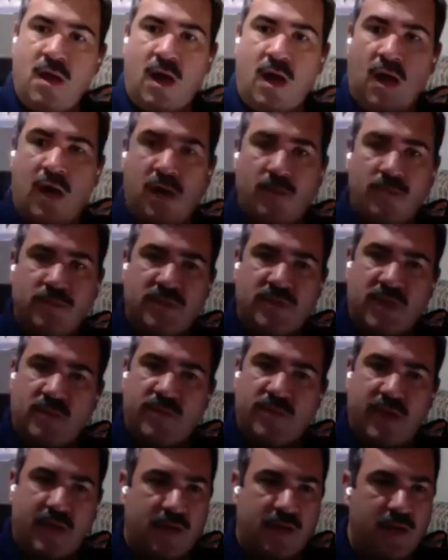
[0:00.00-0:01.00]
The same
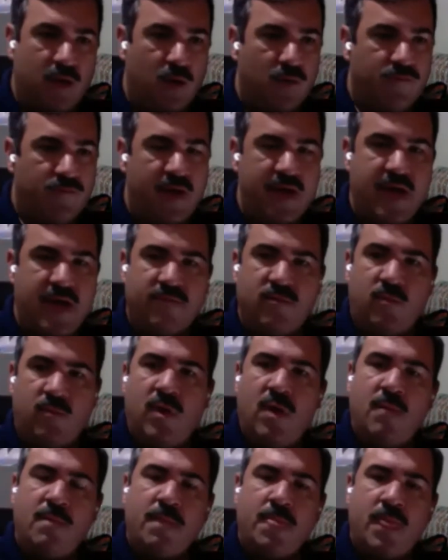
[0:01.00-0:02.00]
thing, if I have
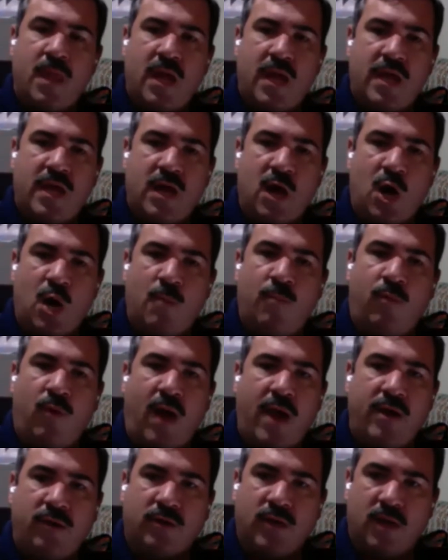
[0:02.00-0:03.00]
a
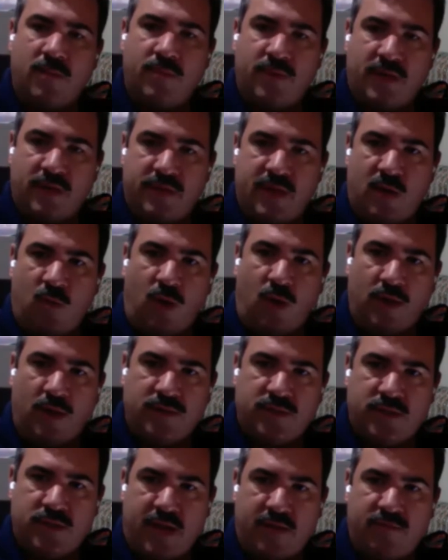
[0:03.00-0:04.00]
bridal company that
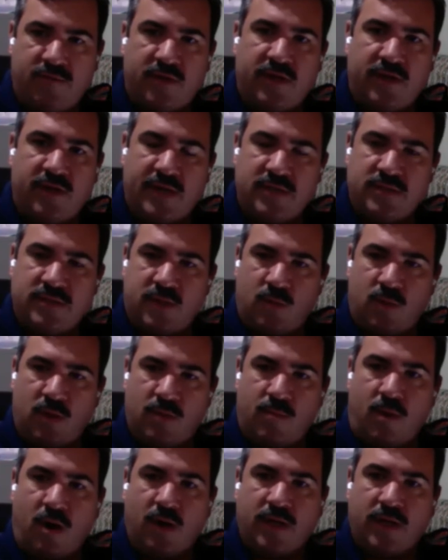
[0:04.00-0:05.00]
wants to advertise, they want
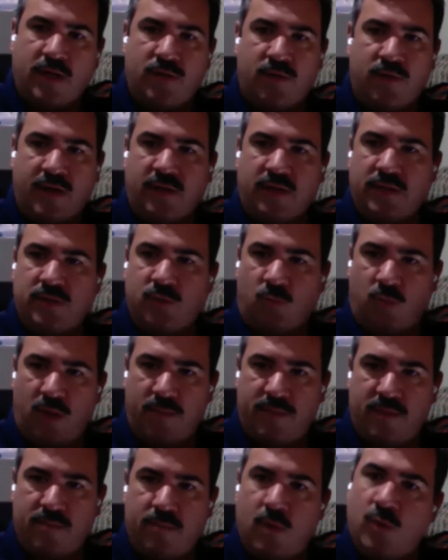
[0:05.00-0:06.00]
to market directly to
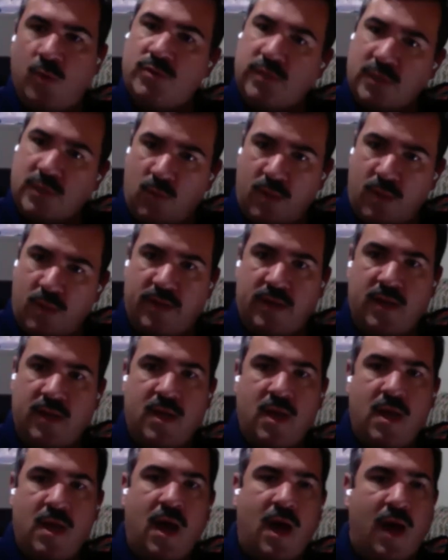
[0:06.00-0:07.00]
women, mostly women,
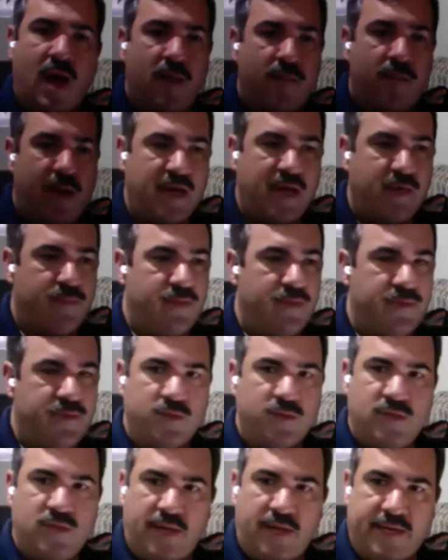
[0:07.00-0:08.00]
I can put
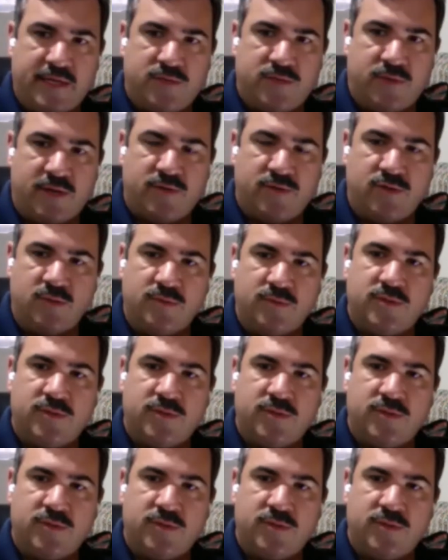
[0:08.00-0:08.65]
those in ladies' restrooms.